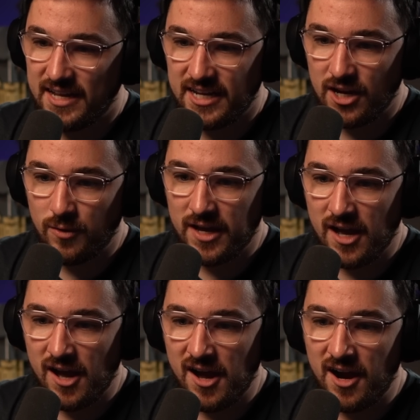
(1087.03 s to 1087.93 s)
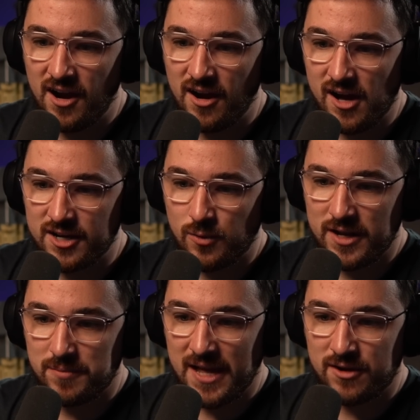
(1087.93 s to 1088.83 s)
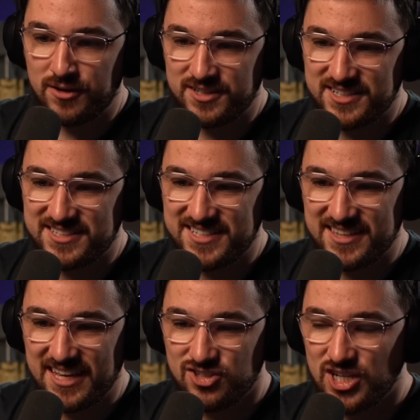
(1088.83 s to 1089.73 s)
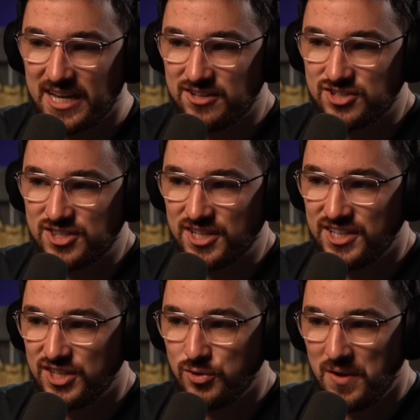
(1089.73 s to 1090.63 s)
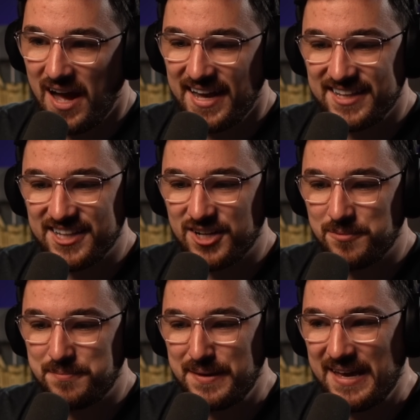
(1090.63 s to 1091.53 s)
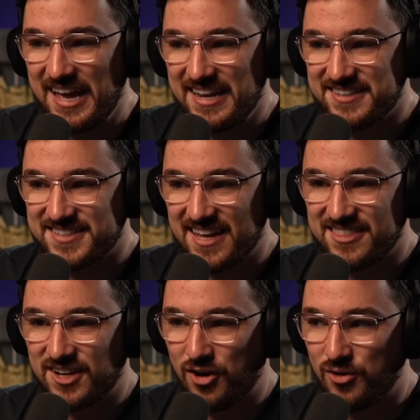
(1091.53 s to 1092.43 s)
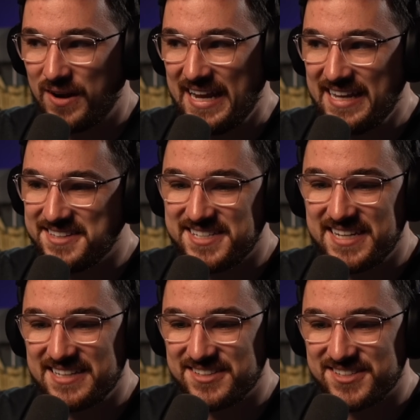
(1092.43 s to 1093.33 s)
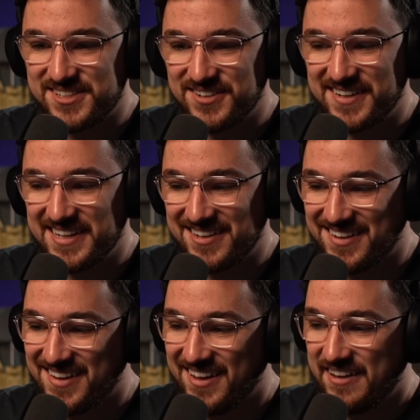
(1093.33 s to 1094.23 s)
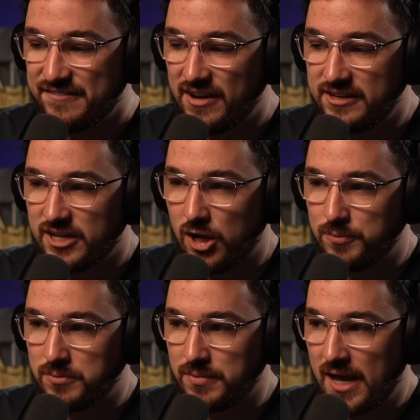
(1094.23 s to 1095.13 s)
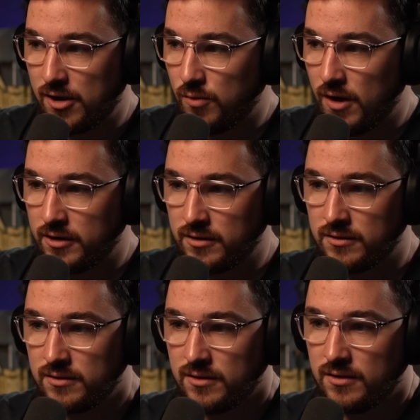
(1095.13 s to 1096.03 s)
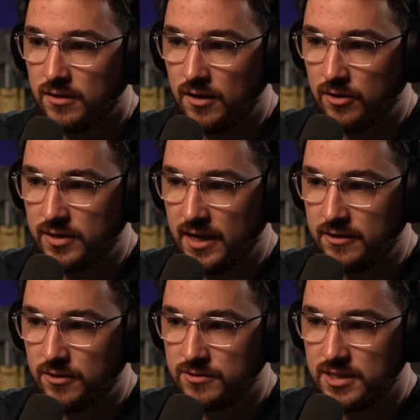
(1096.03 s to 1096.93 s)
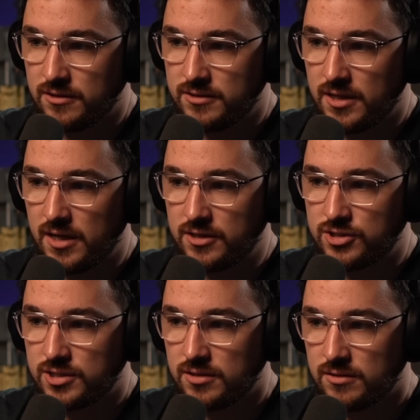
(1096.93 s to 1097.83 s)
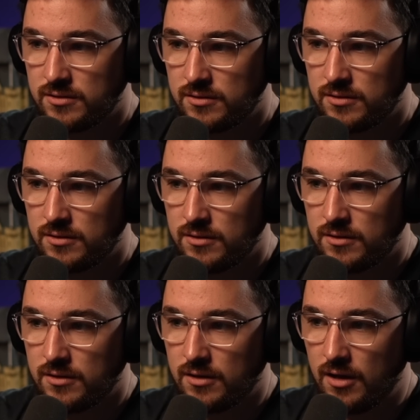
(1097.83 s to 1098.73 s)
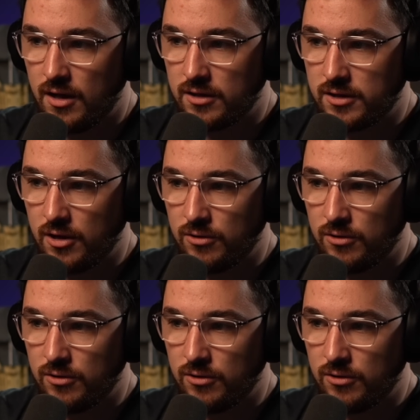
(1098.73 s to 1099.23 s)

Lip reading: here we are on our way to Blackwater. You can see they changed the UI a little bit. It's got the green tint to it. Find help in Blackwater. Okay, don't tell Dutch. I'll go